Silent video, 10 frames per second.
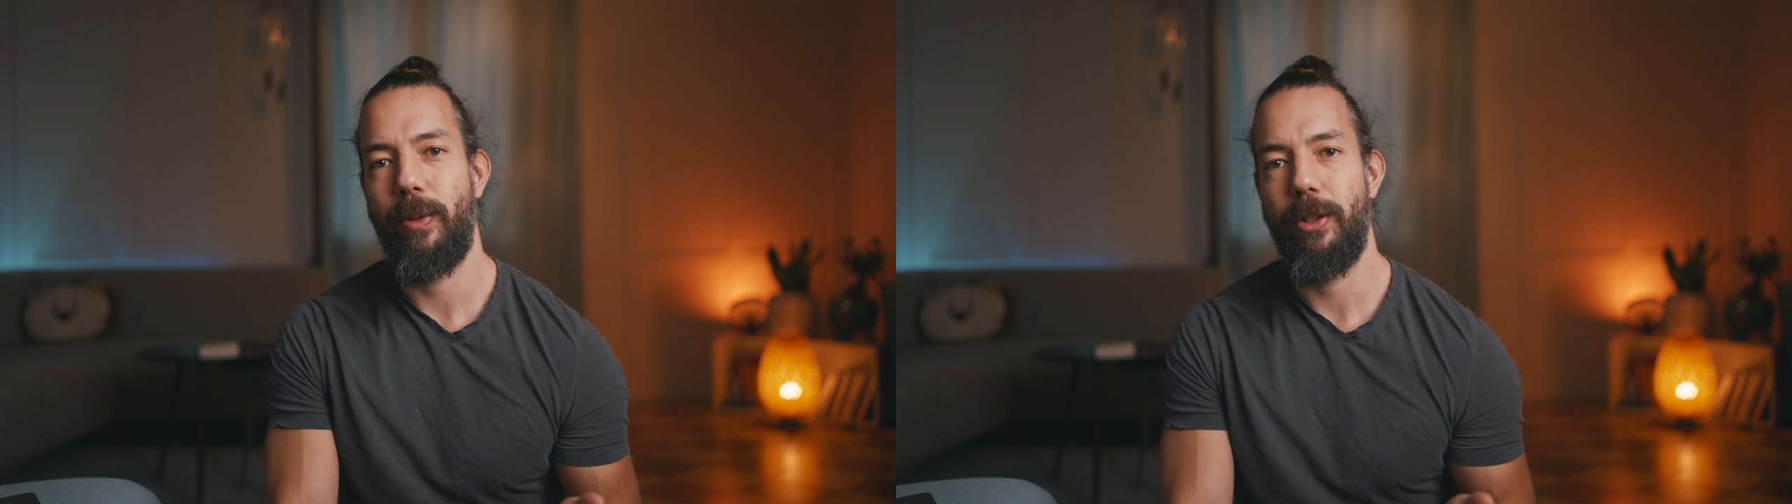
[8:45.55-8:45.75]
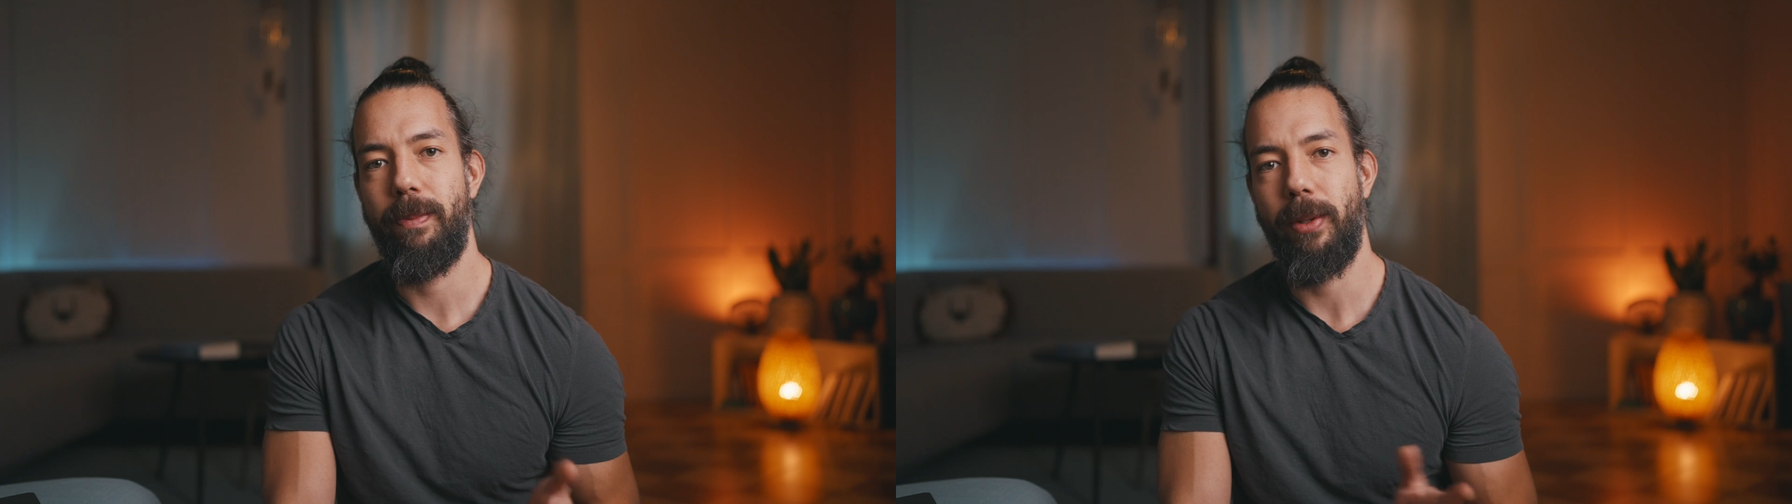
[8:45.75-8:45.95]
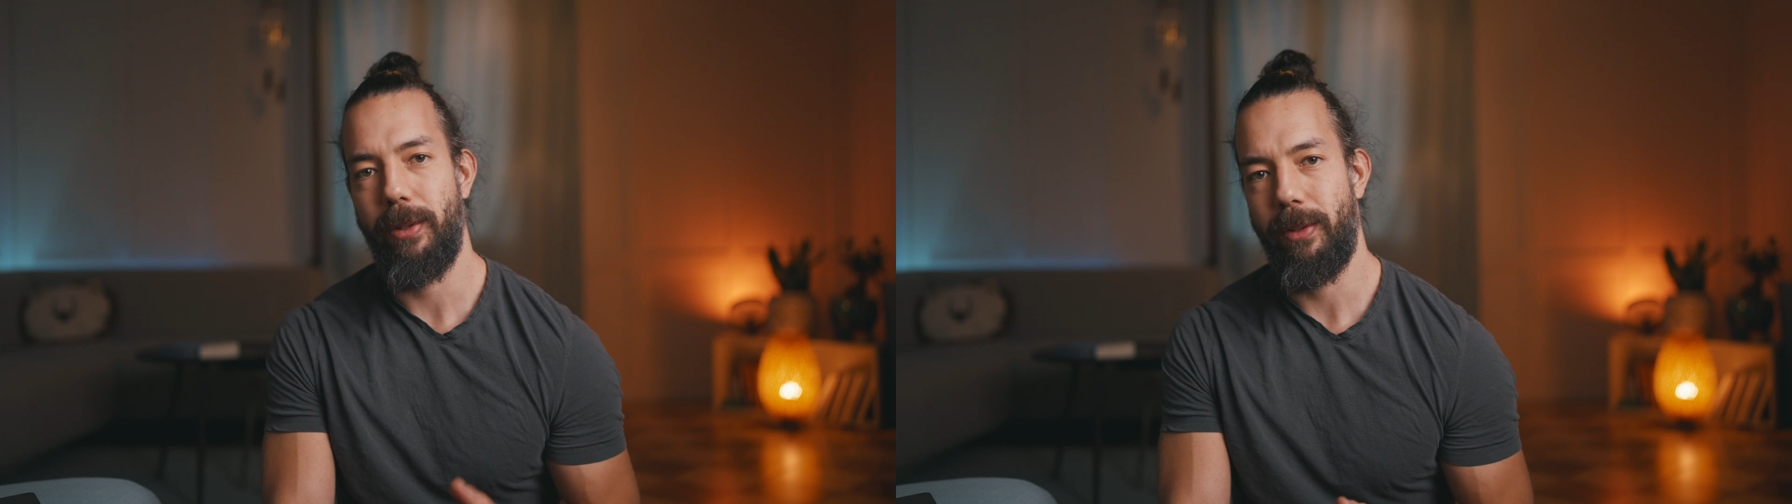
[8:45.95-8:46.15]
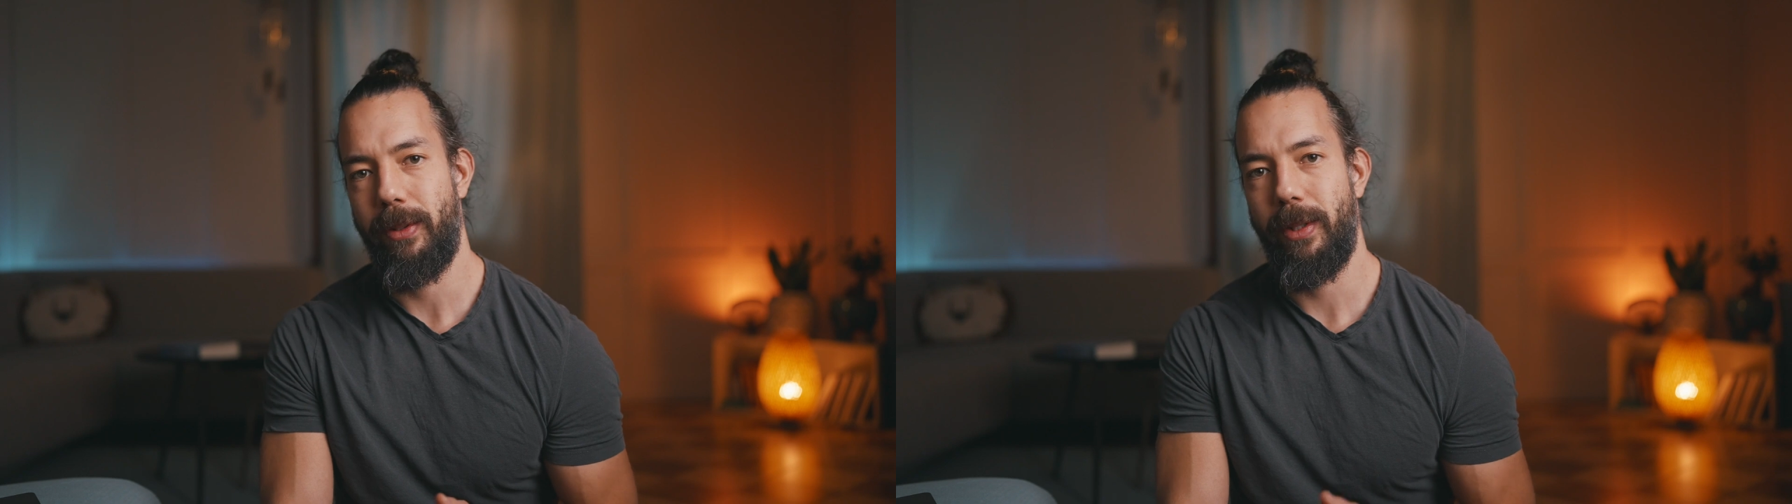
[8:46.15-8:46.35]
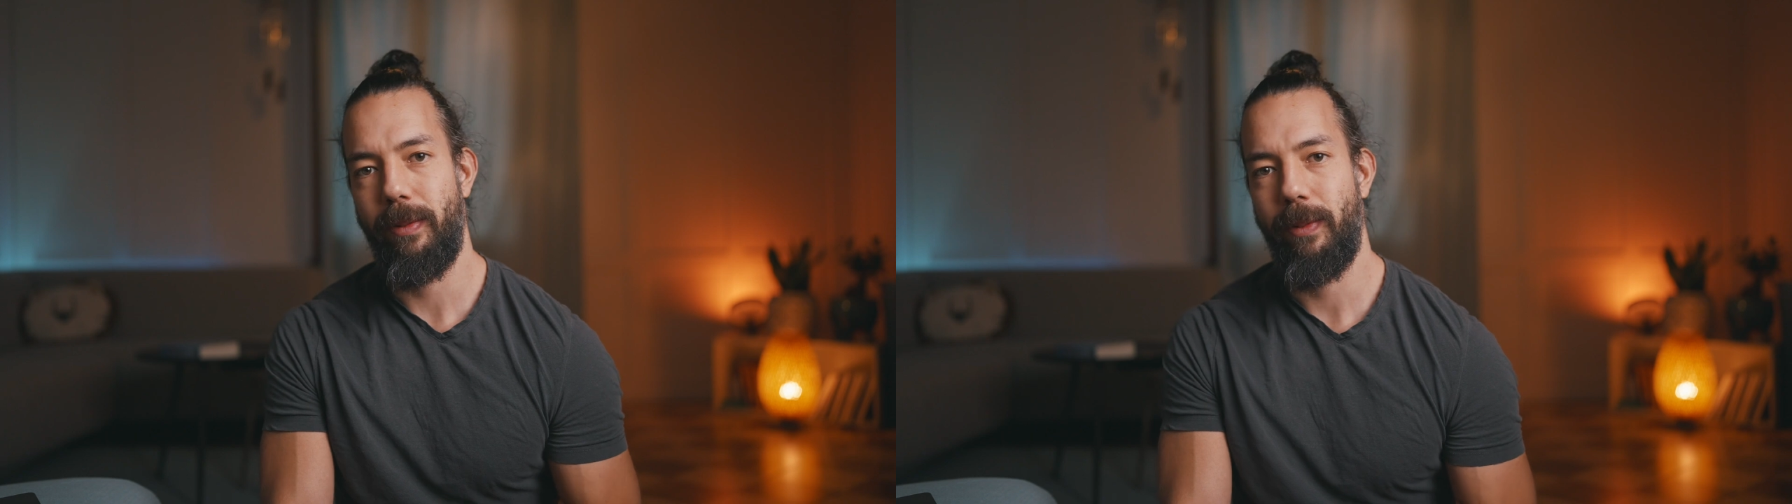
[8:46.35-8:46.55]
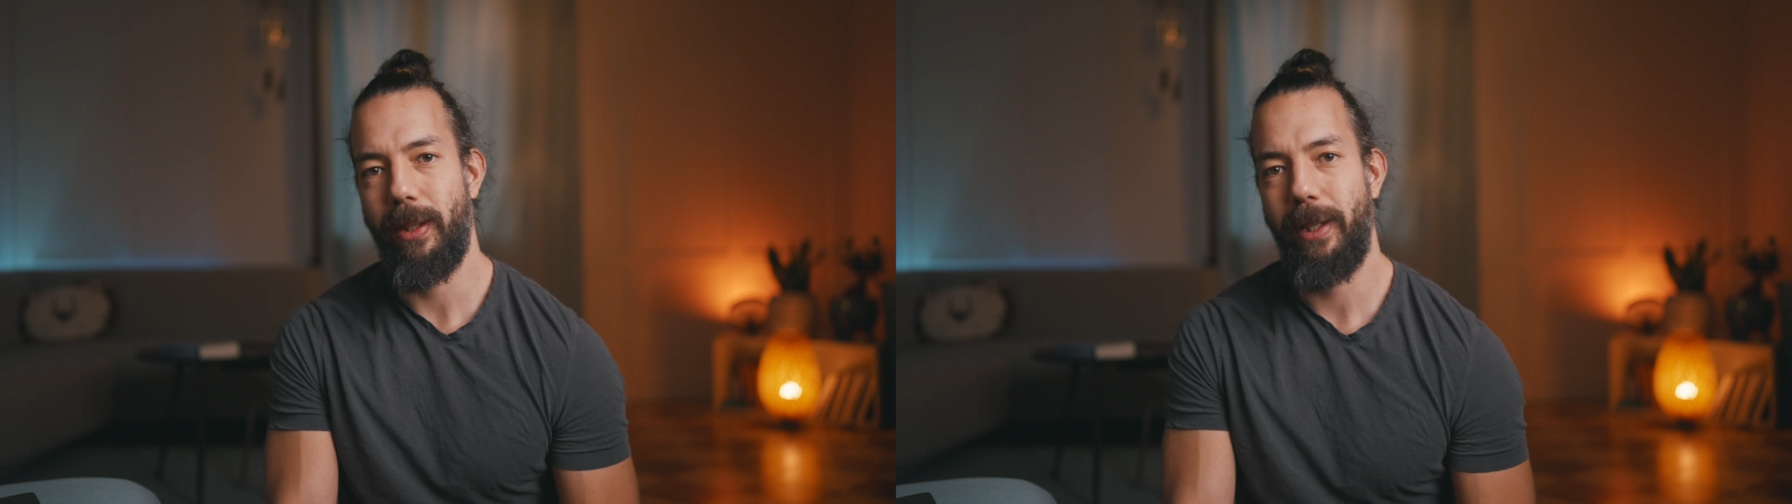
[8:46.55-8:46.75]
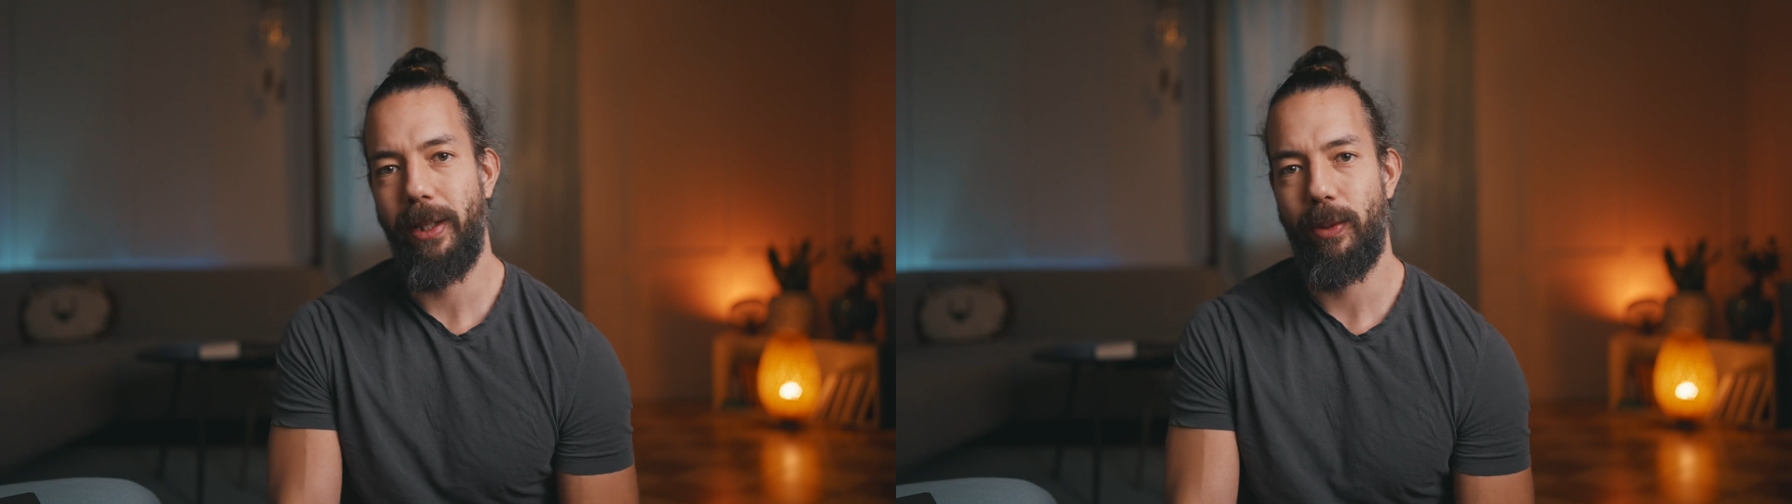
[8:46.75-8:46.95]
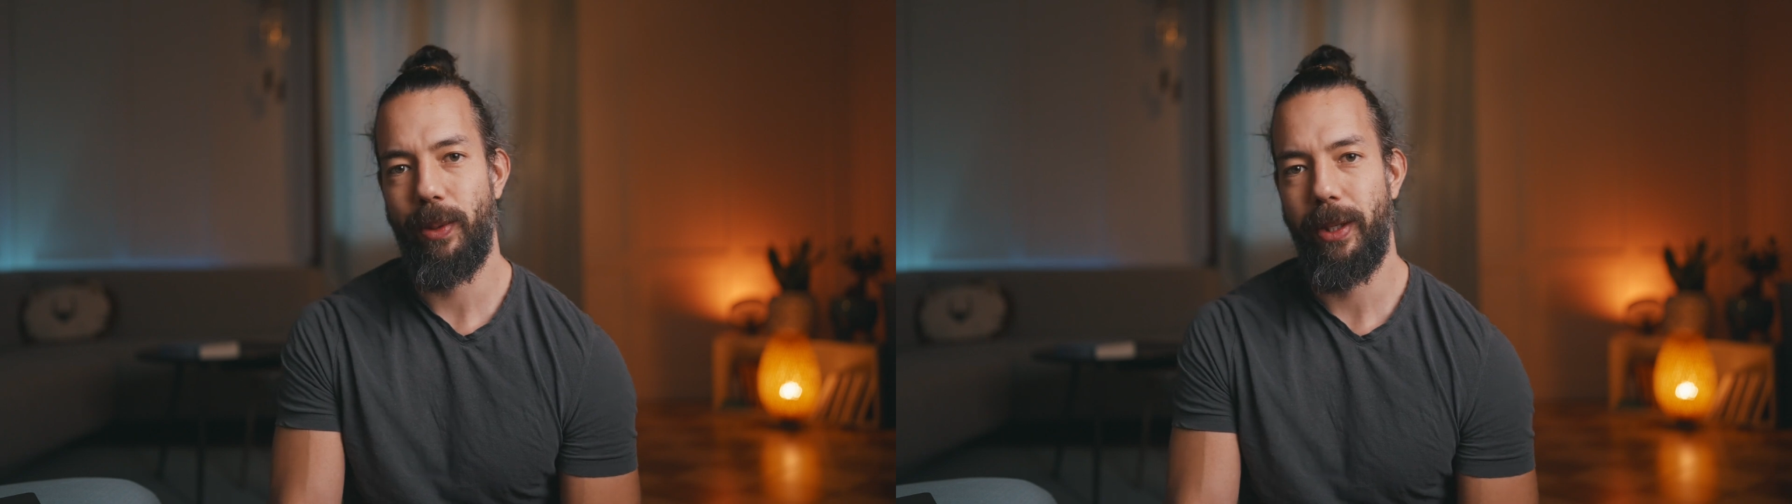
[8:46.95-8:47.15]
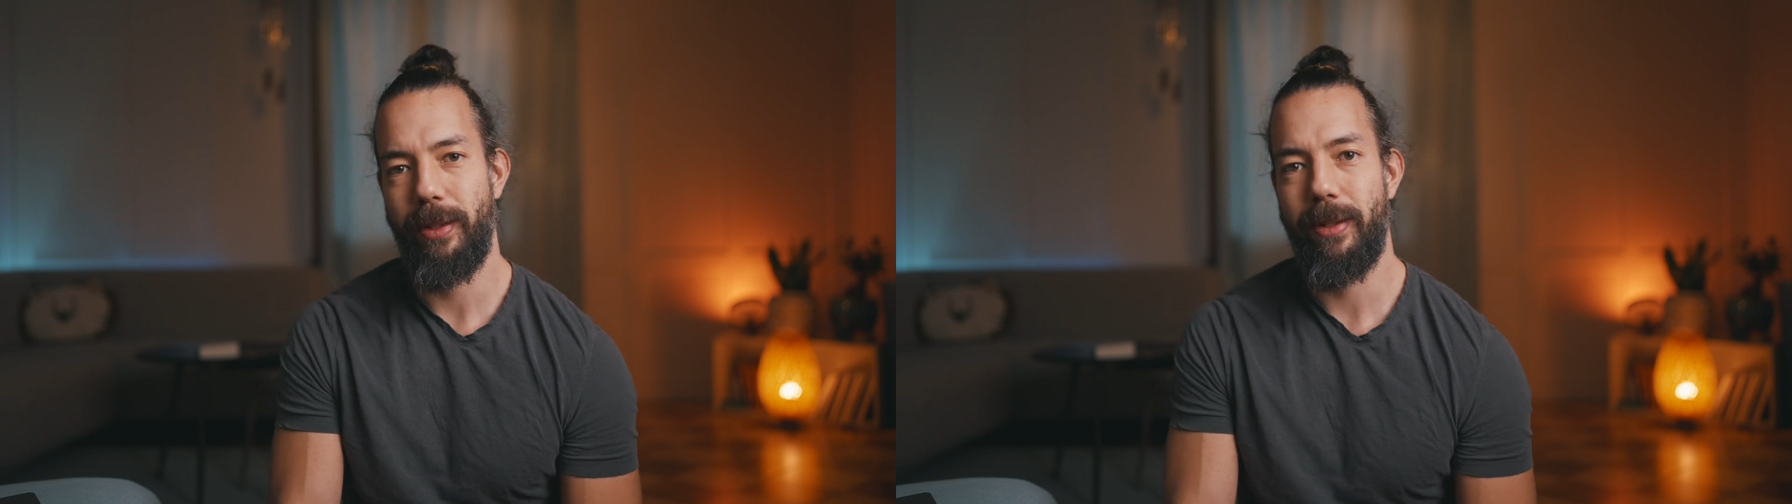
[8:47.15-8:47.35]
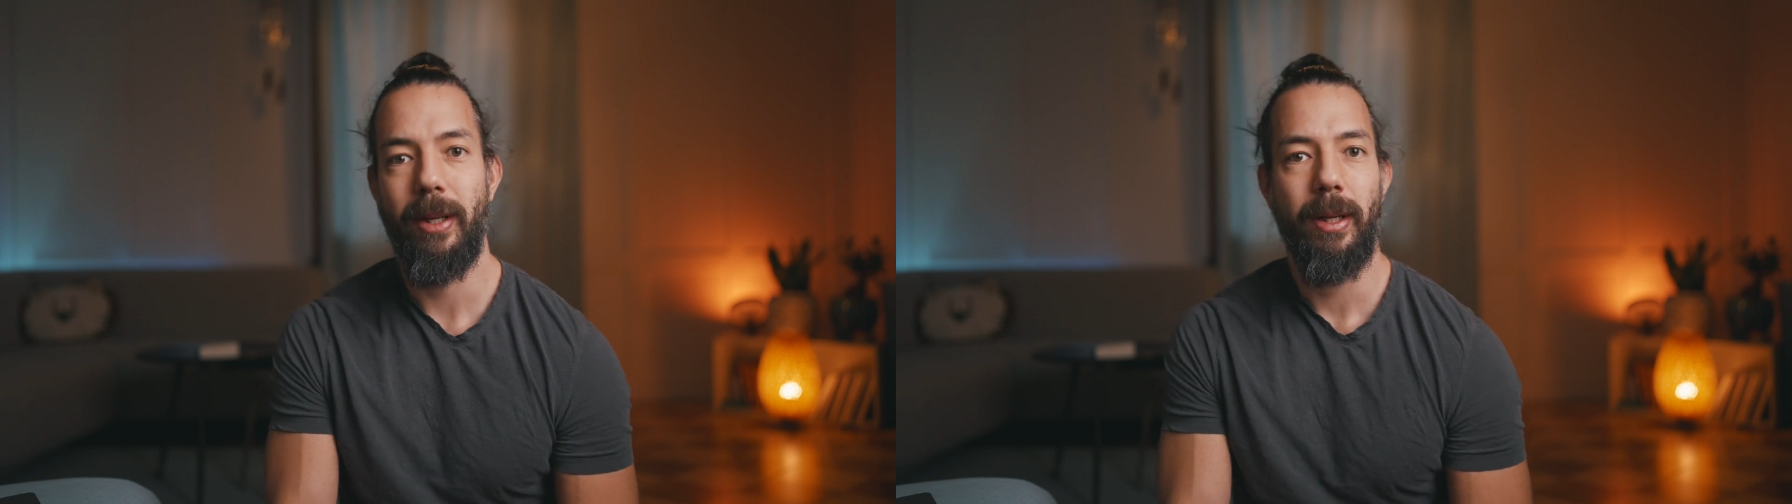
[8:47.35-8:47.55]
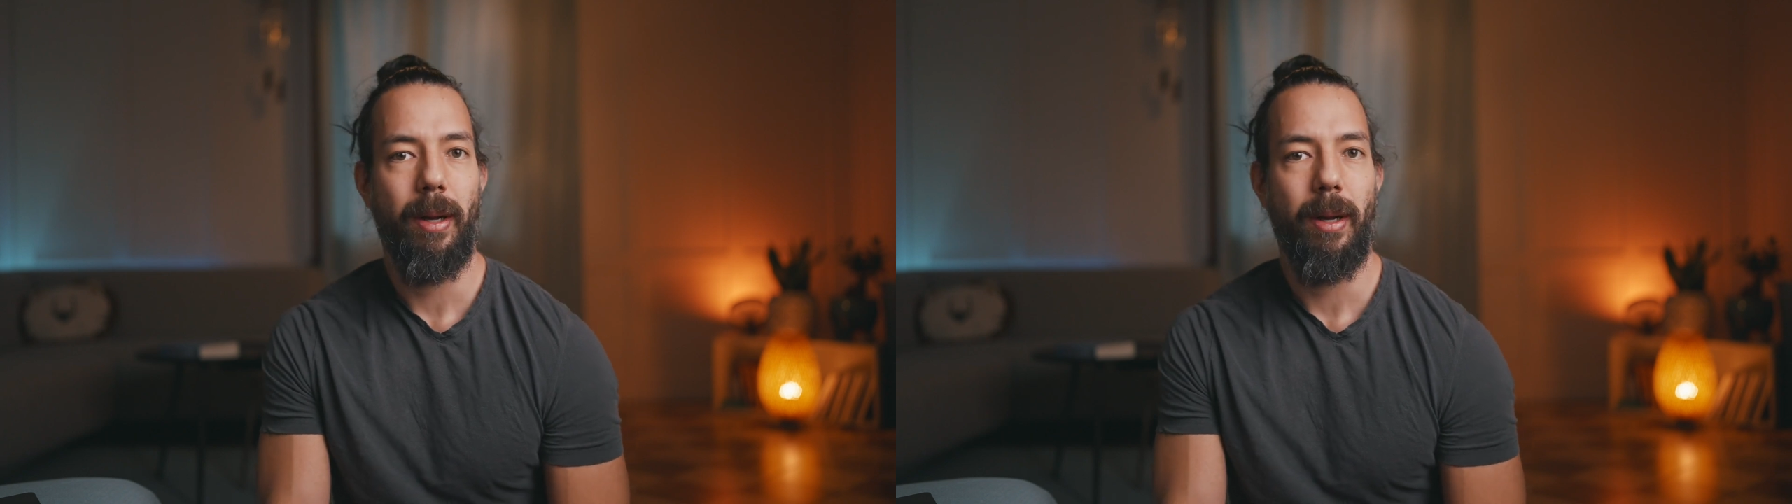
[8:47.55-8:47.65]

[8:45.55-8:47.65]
response and will increase